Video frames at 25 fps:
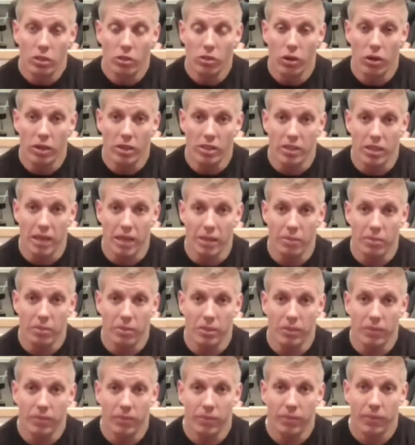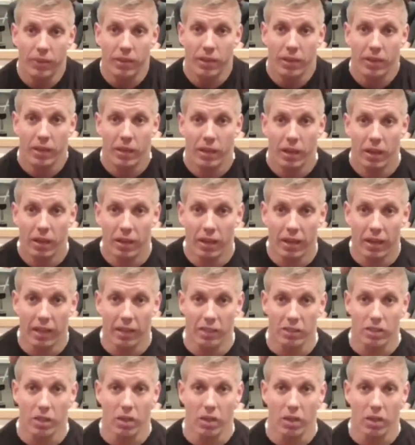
triceps. Okay,